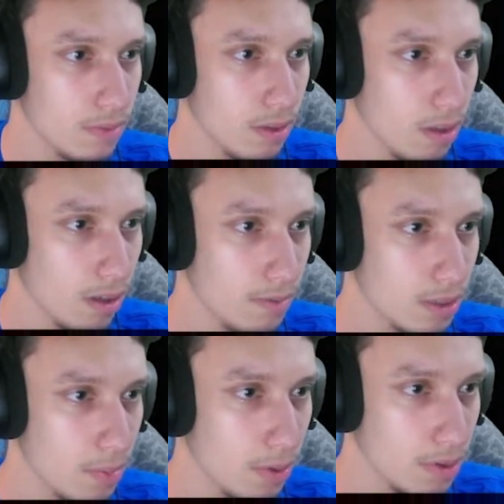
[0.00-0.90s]
Oh, I'm
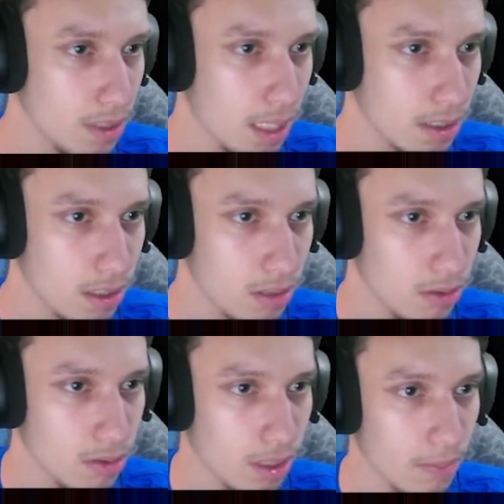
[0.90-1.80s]
supposed to actually
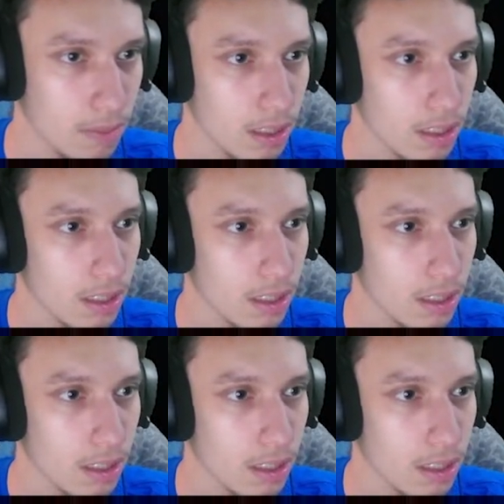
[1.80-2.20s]
do something.